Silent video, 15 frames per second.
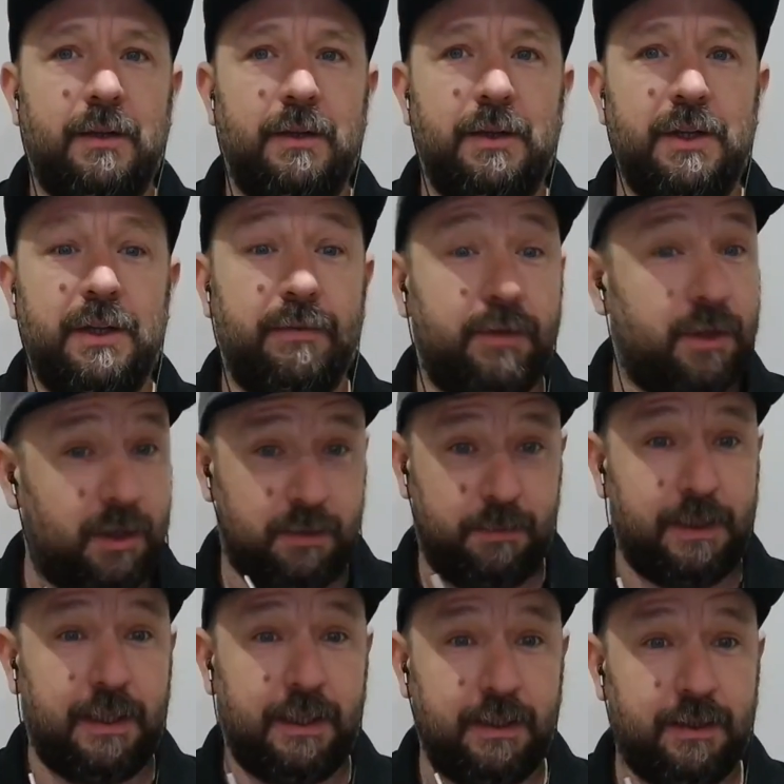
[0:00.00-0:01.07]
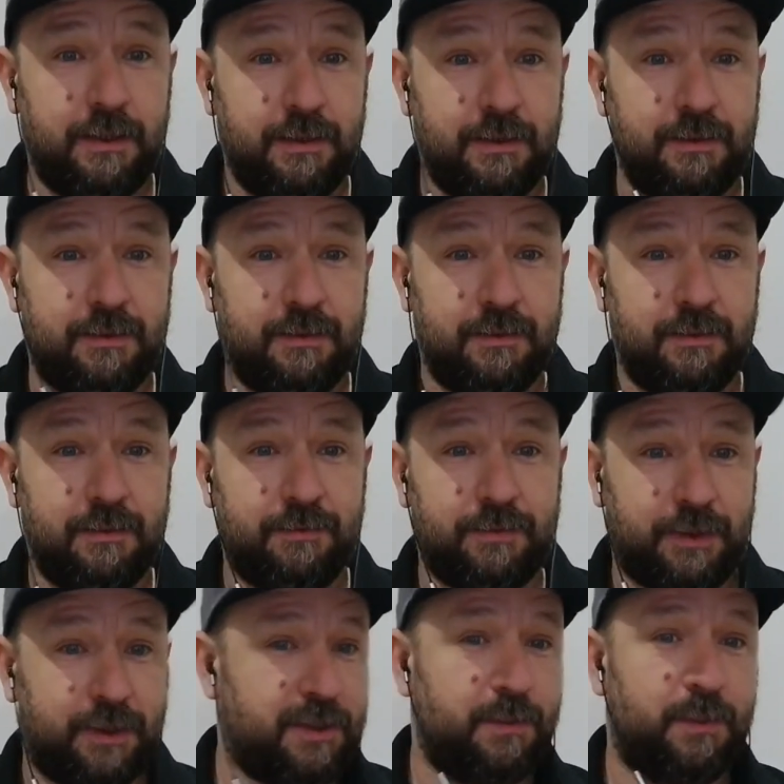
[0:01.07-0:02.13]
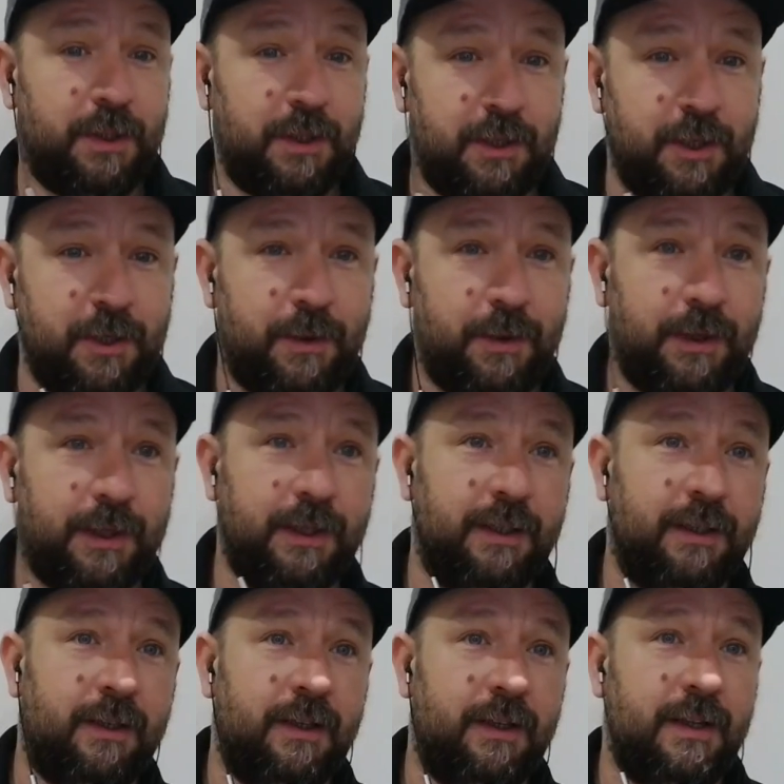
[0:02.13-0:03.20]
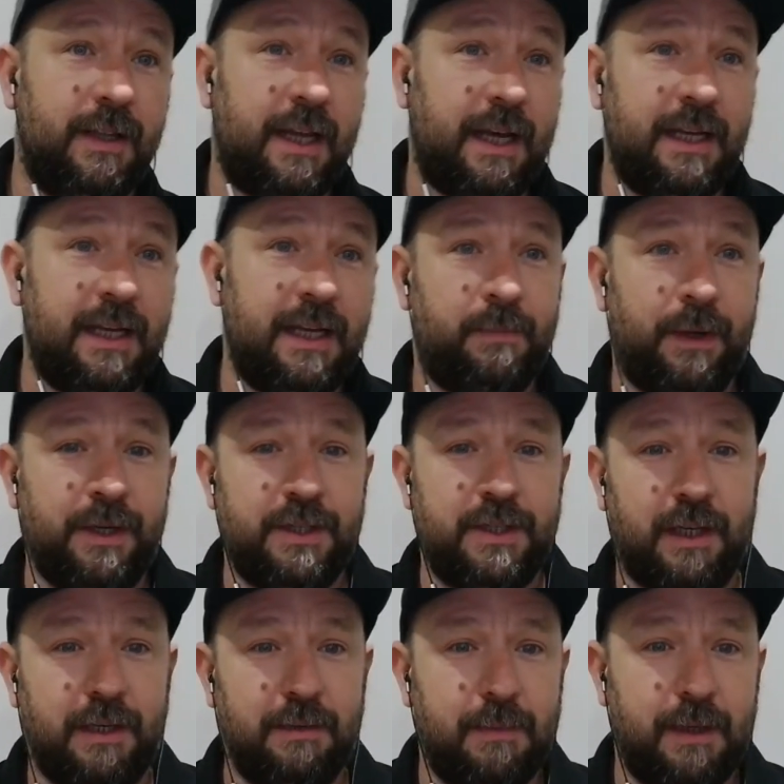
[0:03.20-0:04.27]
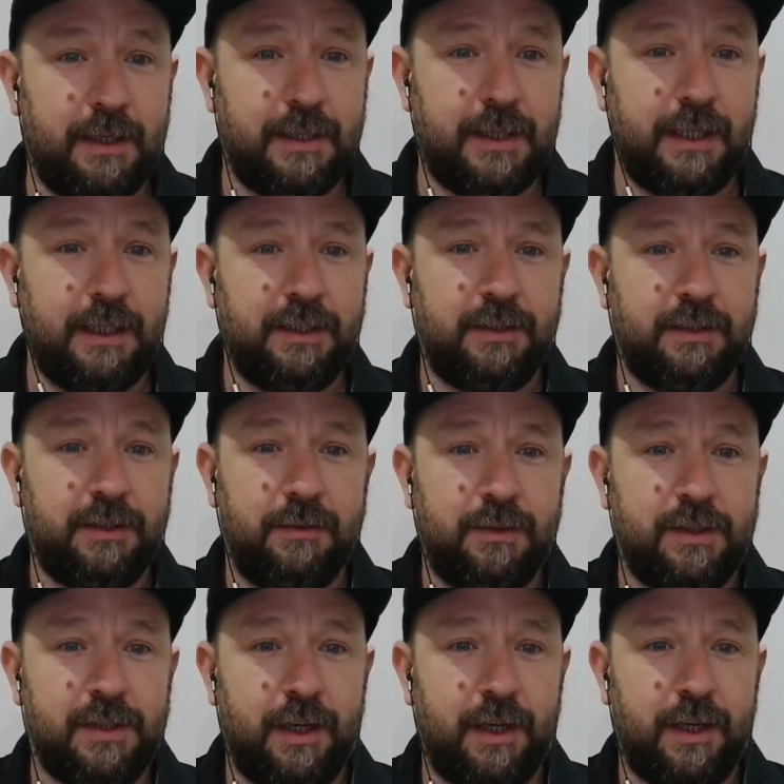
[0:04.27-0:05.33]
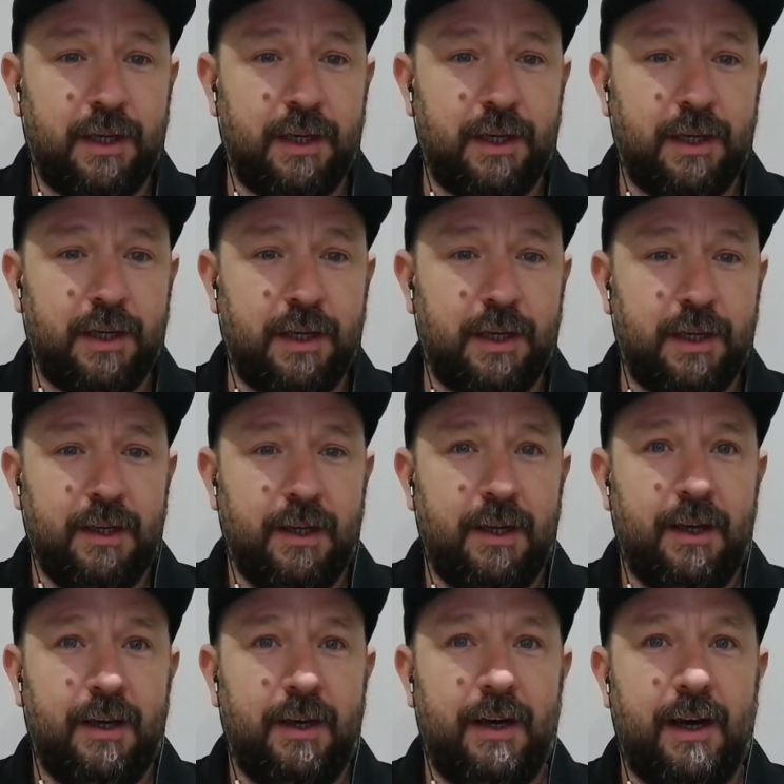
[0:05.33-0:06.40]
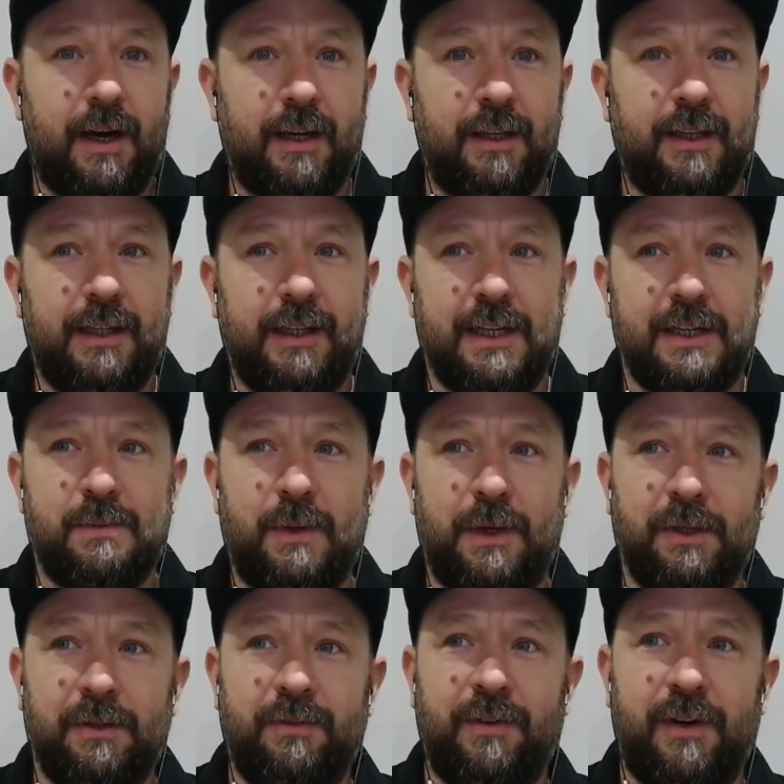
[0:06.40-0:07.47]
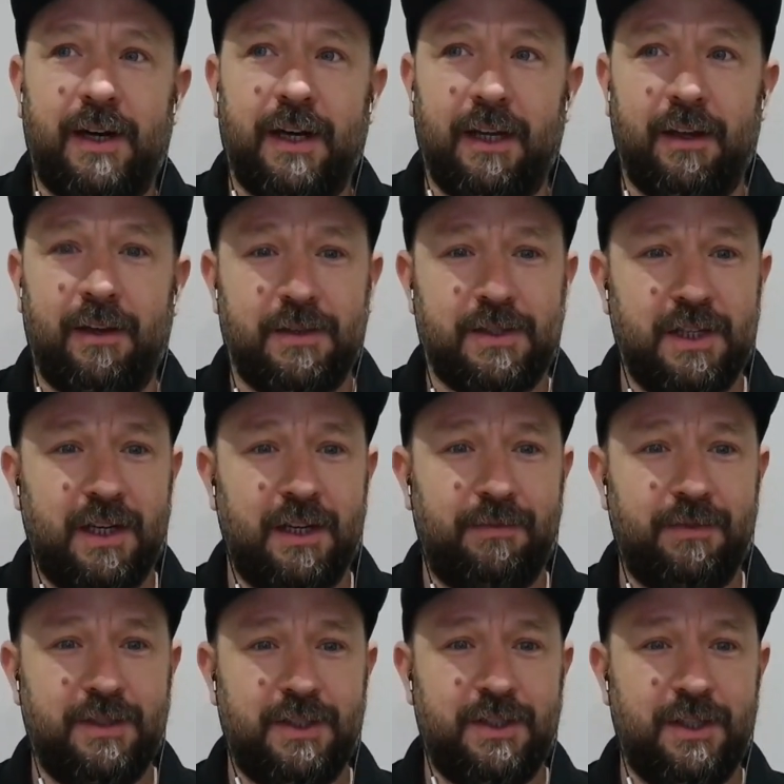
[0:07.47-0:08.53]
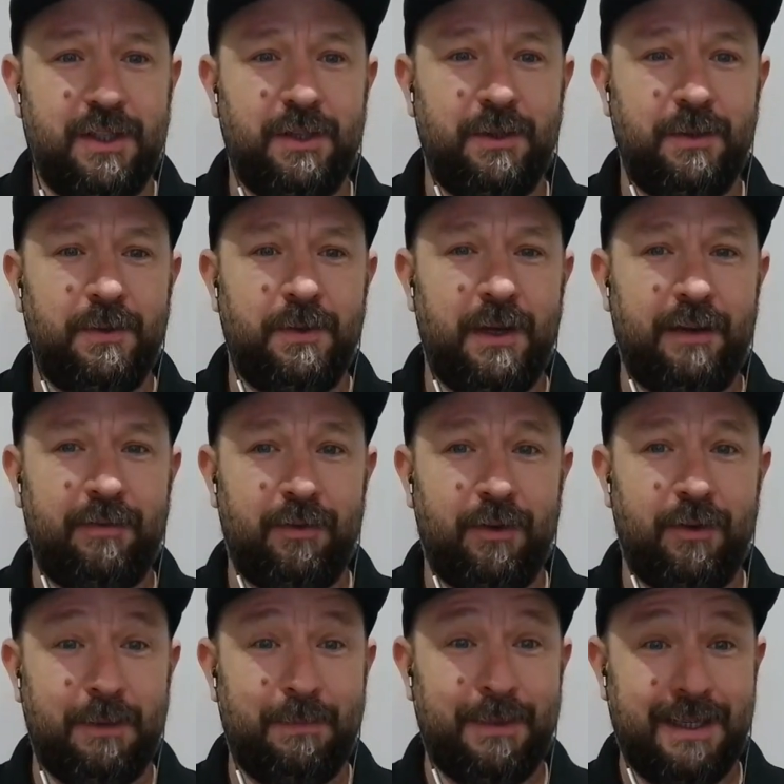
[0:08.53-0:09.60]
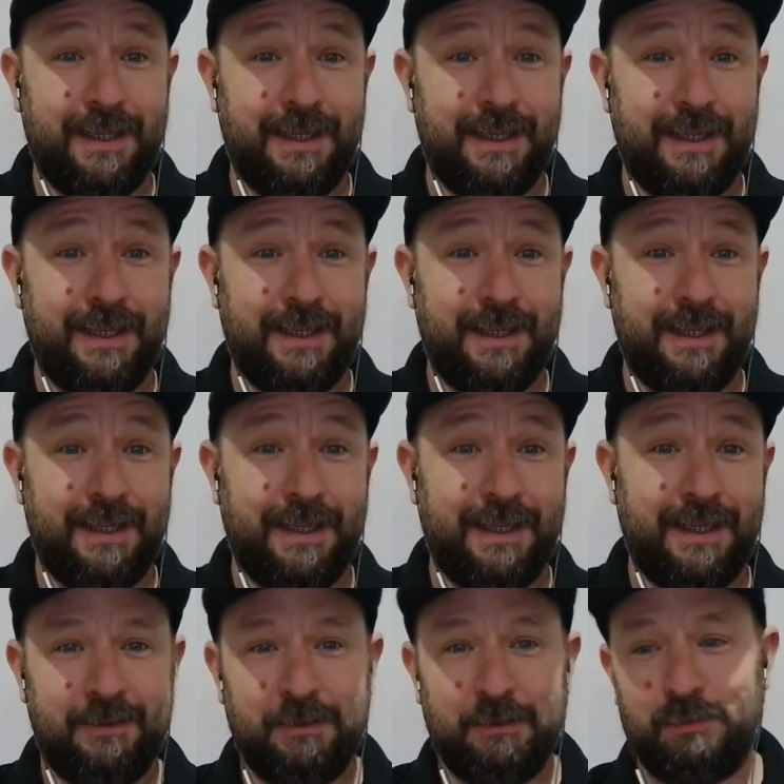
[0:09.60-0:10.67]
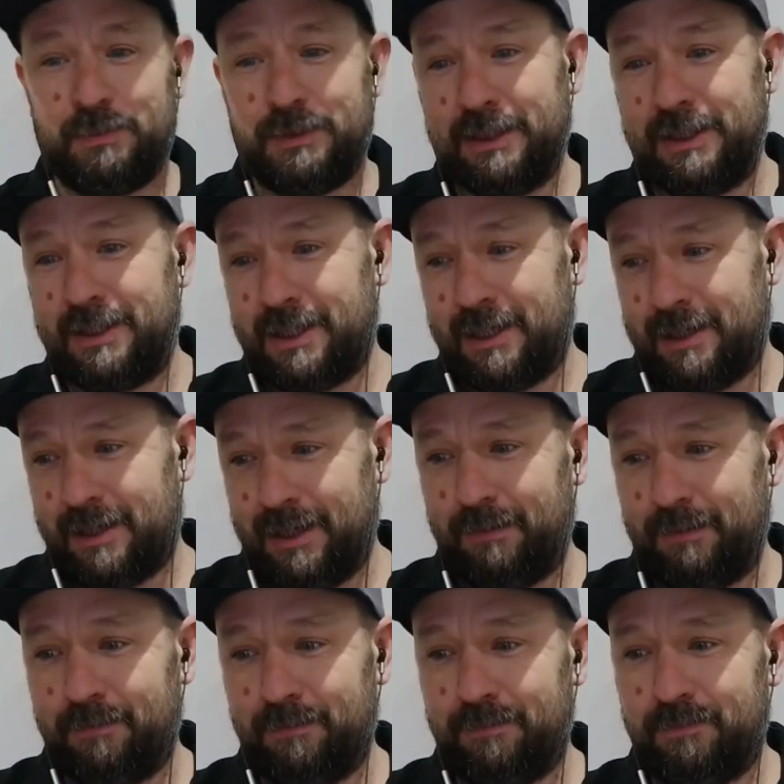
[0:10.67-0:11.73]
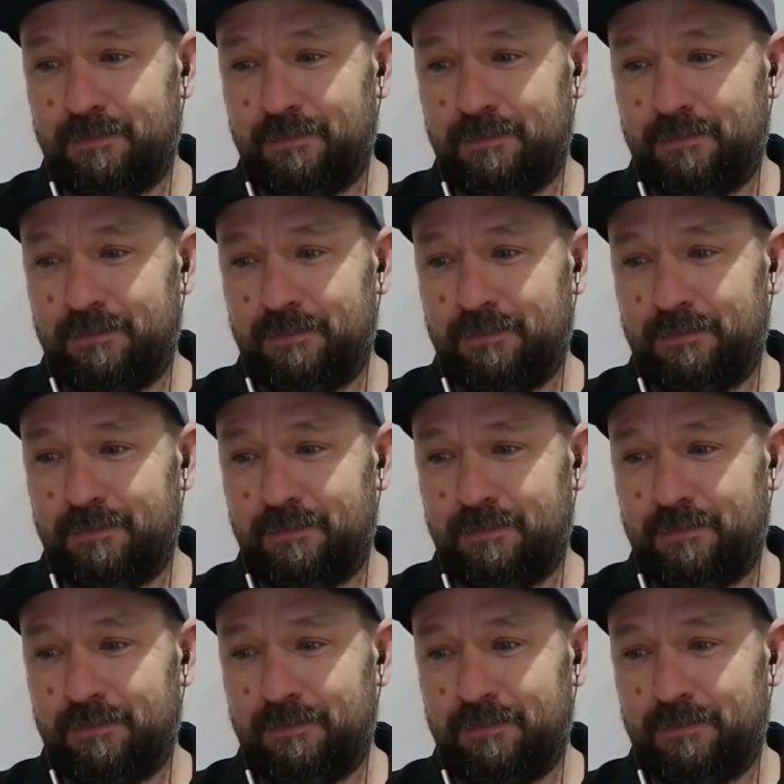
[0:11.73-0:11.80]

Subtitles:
You've got to be focused on what you're doing, and that is basically meditation. So I think that's why you'll find a lot of surfers do, if not at the beginning, by the time